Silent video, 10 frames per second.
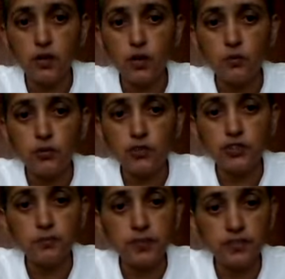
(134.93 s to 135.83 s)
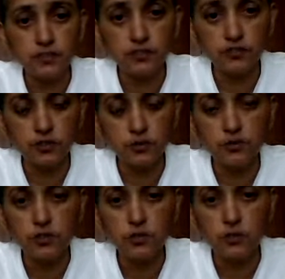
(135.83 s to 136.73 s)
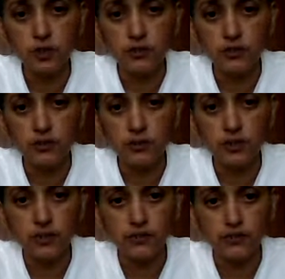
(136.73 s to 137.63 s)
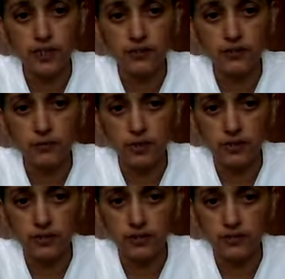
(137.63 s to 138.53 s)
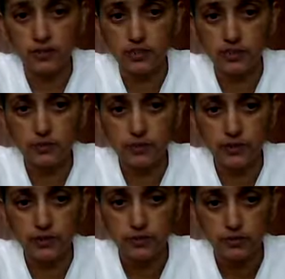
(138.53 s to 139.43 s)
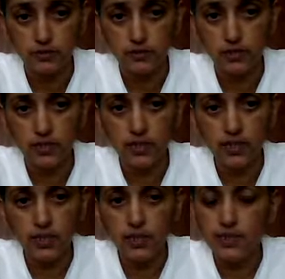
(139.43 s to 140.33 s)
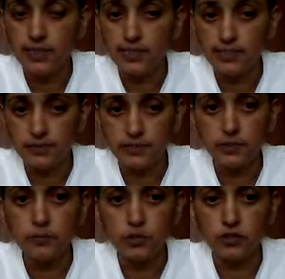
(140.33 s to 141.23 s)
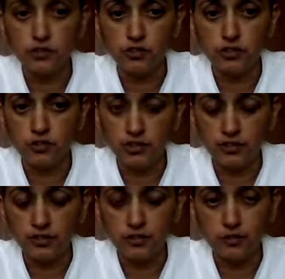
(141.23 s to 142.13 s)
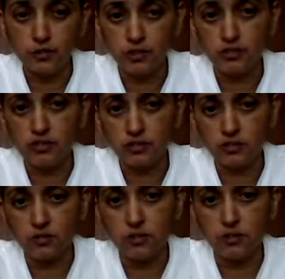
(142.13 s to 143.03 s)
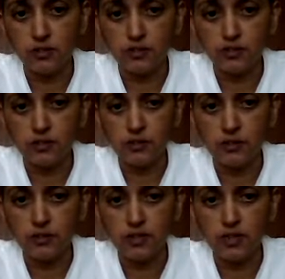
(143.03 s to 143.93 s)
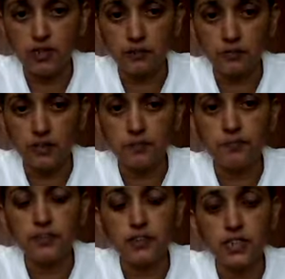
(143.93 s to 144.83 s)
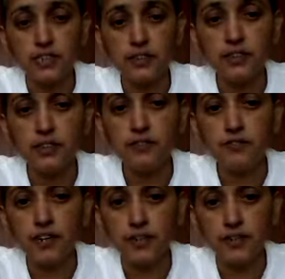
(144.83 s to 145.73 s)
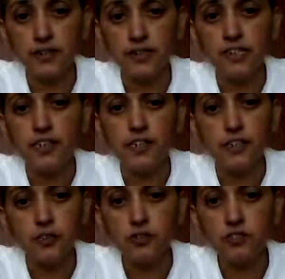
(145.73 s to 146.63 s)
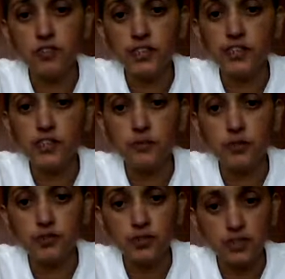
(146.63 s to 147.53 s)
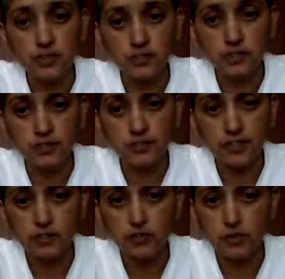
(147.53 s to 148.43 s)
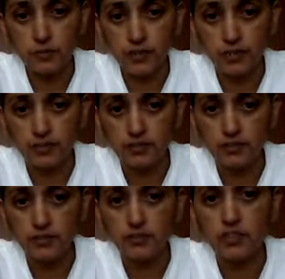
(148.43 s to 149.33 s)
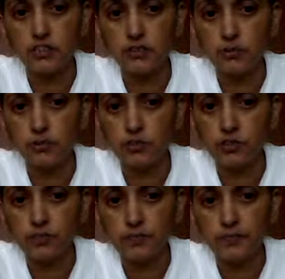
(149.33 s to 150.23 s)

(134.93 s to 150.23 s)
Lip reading: Homeowners basic forms 1151. 13 perils. It's very important to know this because it will be very helpful. For lightning, fire, includes lighting damage to electrical device or appliance. Exclusion,